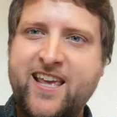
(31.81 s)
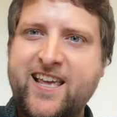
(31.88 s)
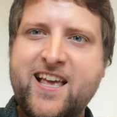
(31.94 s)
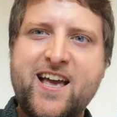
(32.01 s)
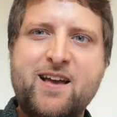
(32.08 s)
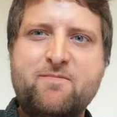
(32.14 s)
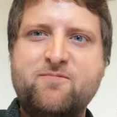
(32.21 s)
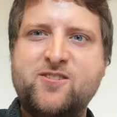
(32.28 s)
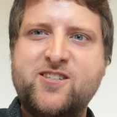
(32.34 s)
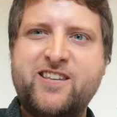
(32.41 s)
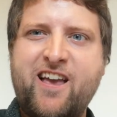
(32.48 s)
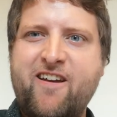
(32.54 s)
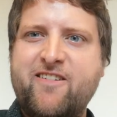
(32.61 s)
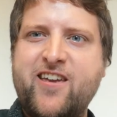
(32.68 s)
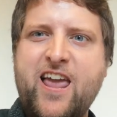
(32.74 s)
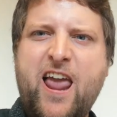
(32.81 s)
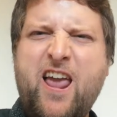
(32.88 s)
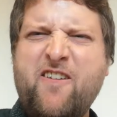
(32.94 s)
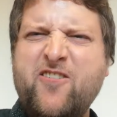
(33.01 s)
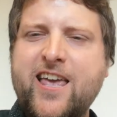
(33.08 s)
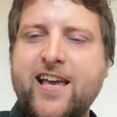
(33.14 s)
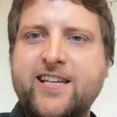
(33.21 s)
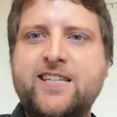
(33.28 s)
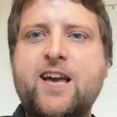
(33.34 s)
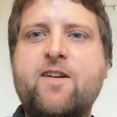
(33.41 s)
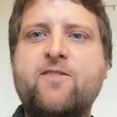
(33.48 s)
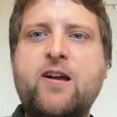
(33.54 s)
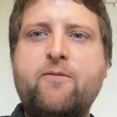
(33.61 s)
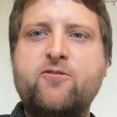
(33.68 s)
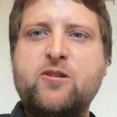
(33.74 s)
Um, so if you get
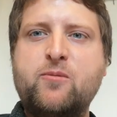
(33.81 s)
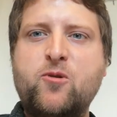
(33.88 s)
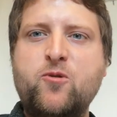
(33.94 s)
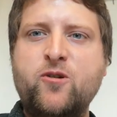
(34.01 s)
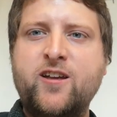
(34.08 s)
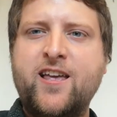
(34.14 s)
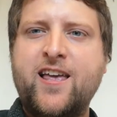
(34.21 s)
yourself comfortable,